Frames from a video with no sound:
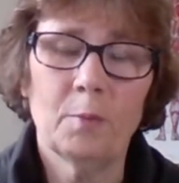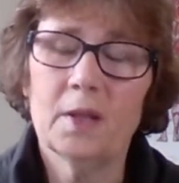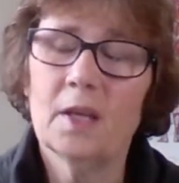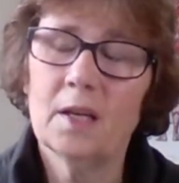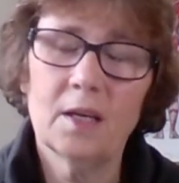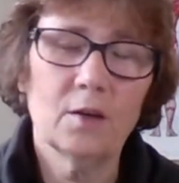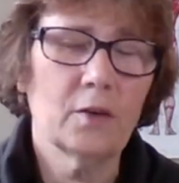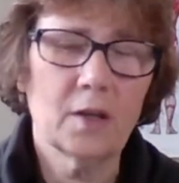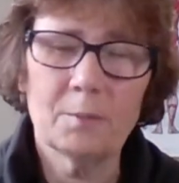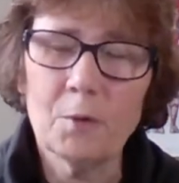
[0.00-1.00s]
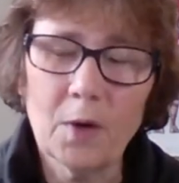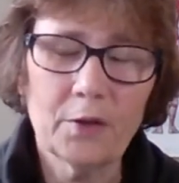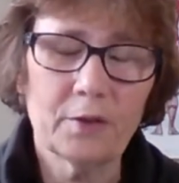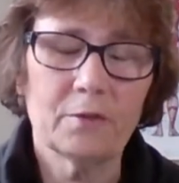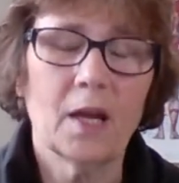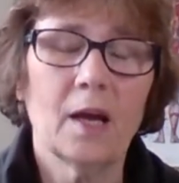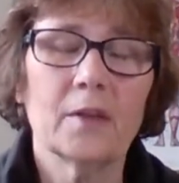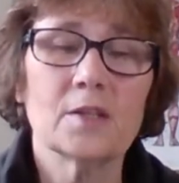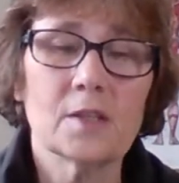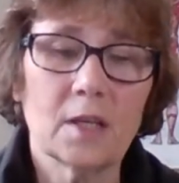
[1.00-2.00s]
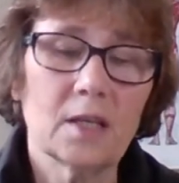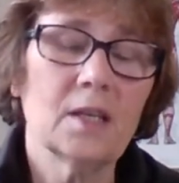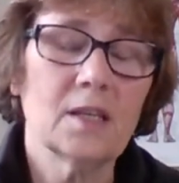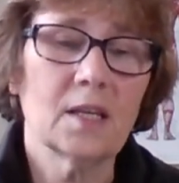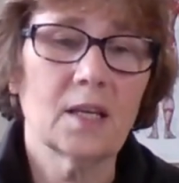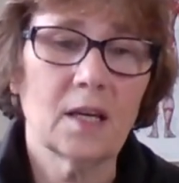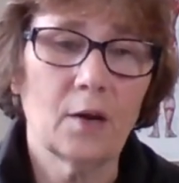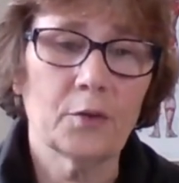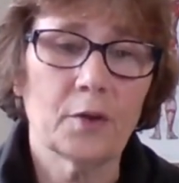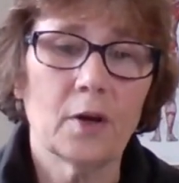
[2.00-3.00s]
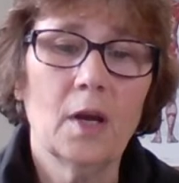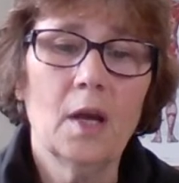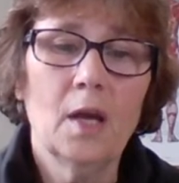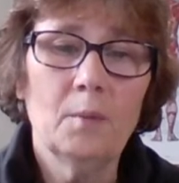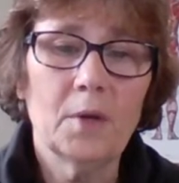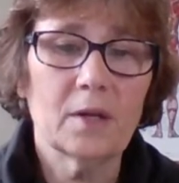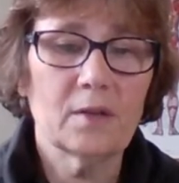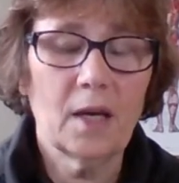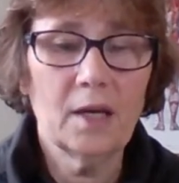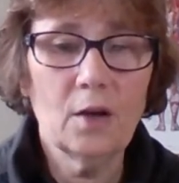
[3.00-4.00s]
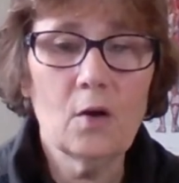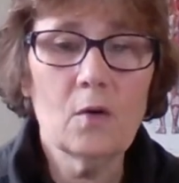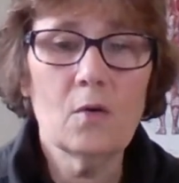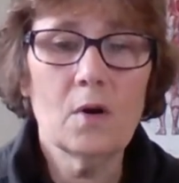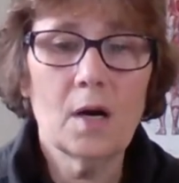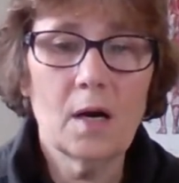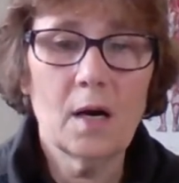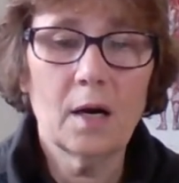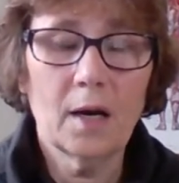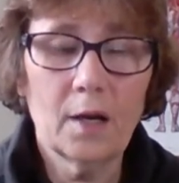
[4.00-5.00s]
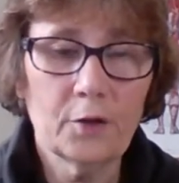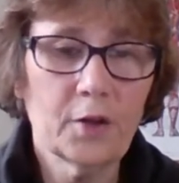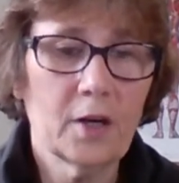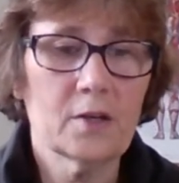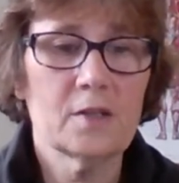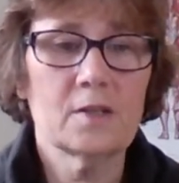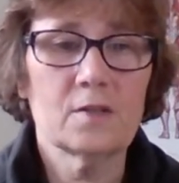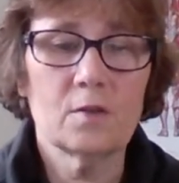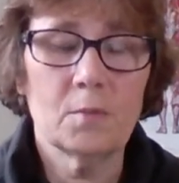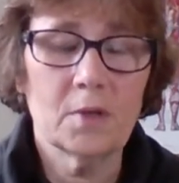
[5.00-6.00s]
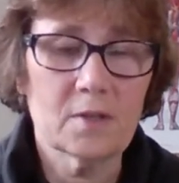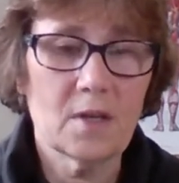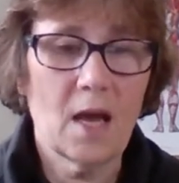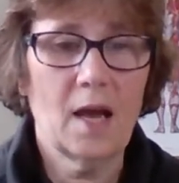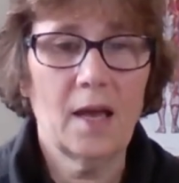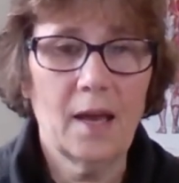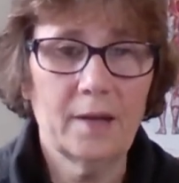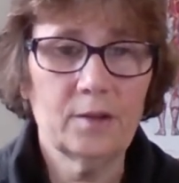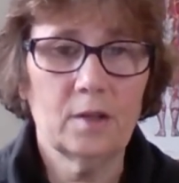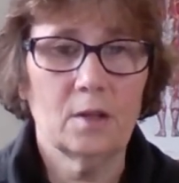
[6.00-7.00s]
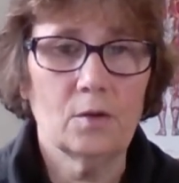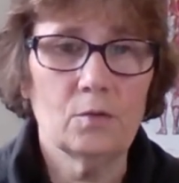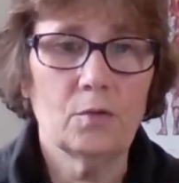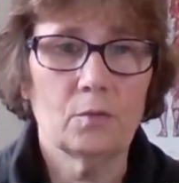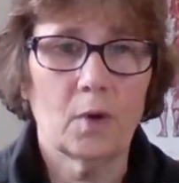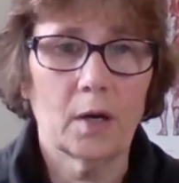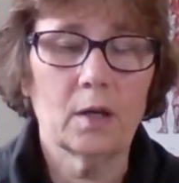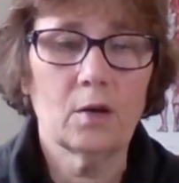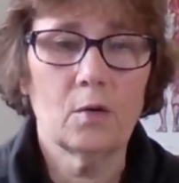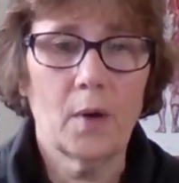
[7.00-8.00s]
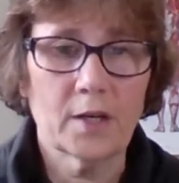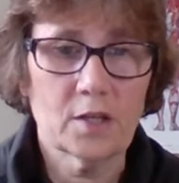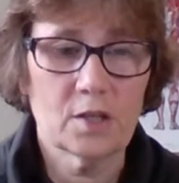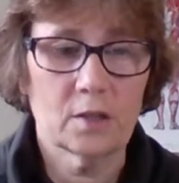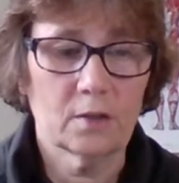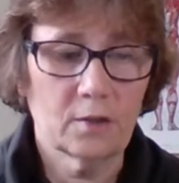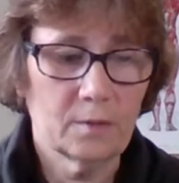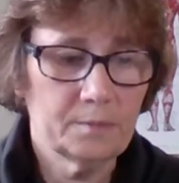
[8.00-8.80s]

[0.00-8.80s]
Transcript: But then I know that I'm a wealth of knowledge and I need to get it out there because I know our healthcare system is not asking you the right questions.